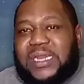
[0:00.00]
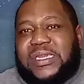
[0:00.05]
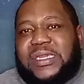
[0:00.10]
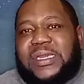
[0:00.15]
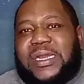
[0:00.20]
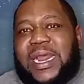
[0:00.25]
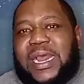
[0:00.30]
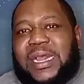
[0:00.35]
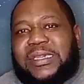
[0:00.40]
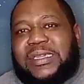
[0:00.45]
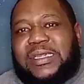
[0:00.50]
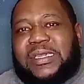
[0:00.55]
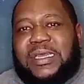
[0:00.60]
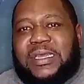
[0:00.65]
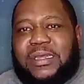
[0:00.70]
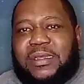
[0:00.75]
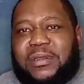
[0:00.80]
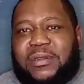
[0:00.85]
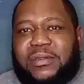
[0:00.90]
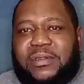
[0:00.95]
And then we
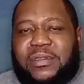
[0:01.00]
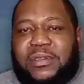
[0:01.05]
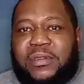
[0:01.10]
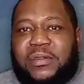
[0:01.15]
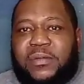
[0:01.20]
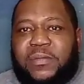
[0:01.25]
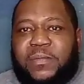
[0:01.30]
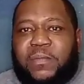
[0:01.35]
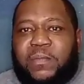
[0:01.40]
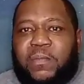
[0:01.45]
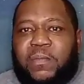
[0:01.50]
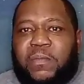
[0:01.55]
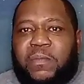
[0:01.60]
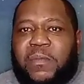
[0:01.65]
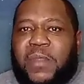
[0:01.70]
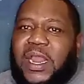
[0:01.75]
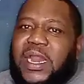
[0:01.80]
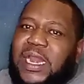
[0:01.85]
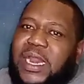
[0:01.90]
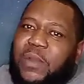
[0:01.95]
find out what we lacking
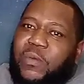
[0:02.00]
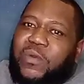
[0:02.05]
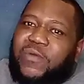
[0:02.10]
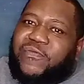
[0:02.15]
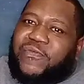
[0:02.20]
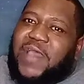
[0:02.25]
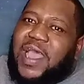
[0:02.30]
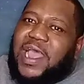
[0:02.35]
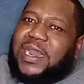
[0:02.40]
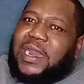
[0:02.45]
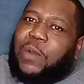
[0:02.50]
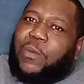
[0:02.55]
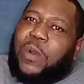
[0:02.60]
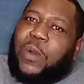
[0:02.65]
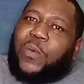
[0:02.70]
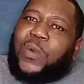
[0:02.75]
in the areas,